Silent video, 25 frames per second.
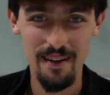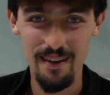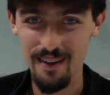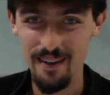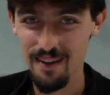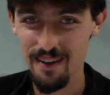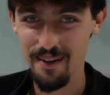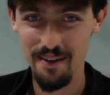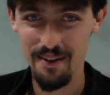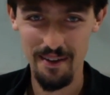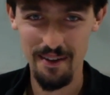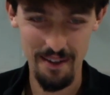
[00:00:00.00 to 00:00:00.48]

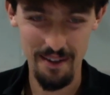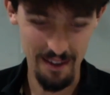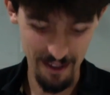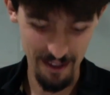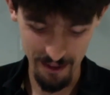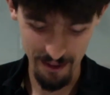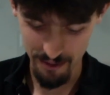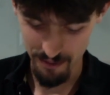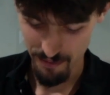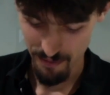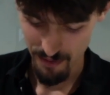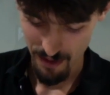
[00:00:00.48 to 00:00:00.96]
I don't
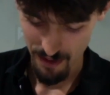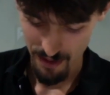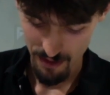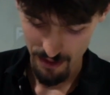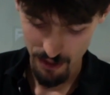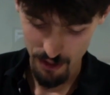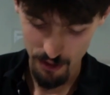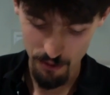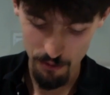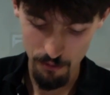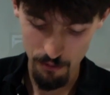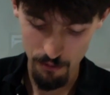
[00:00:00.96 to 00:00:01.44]
know.
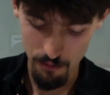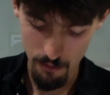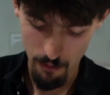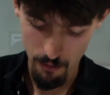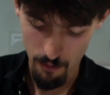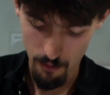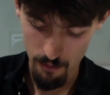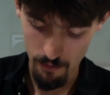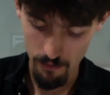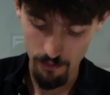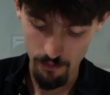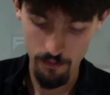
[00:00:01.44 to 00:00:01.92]
So
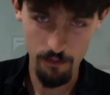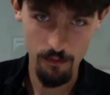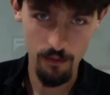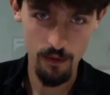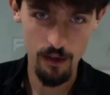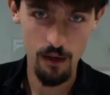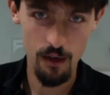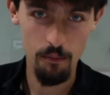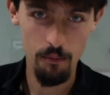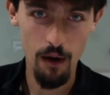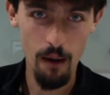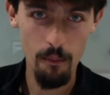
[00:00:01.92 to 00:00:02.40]
I'm
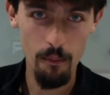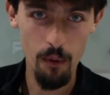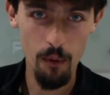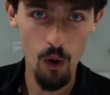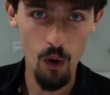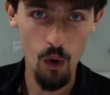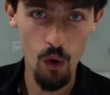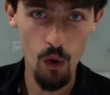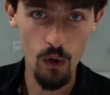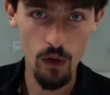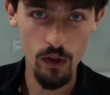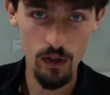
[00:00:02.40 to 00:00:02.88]
going to pop a
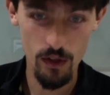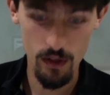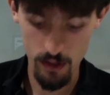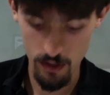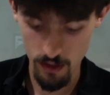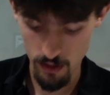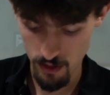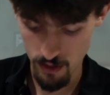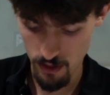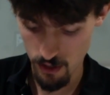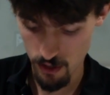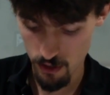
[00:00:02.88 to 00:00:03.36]
hole
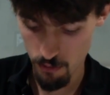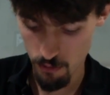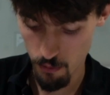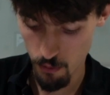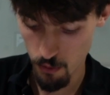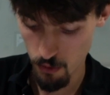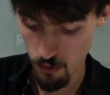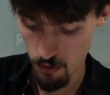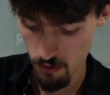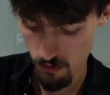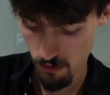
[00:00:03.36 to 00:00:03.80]
in the spool.